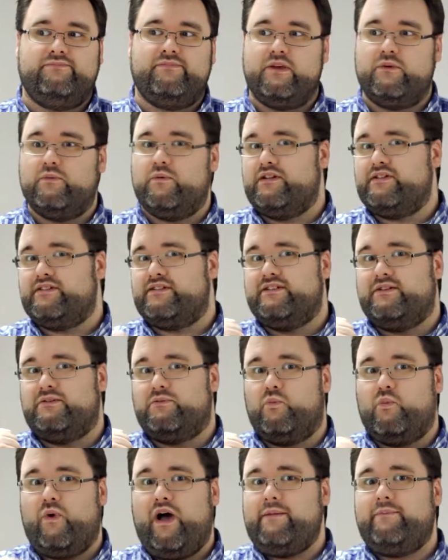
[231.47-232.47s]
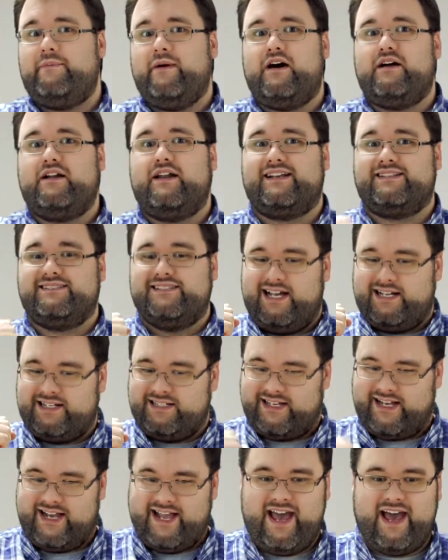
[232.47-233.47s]
He wants to wipe out
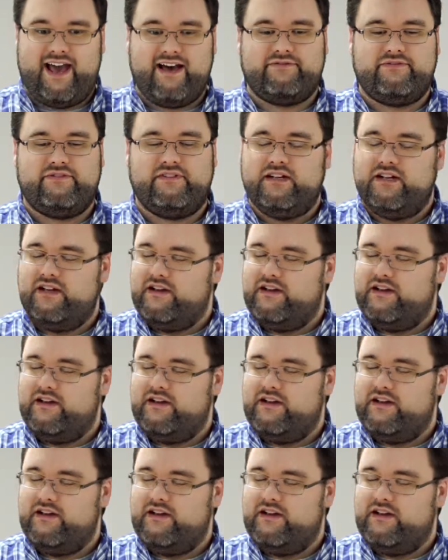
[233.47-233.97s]
exactly half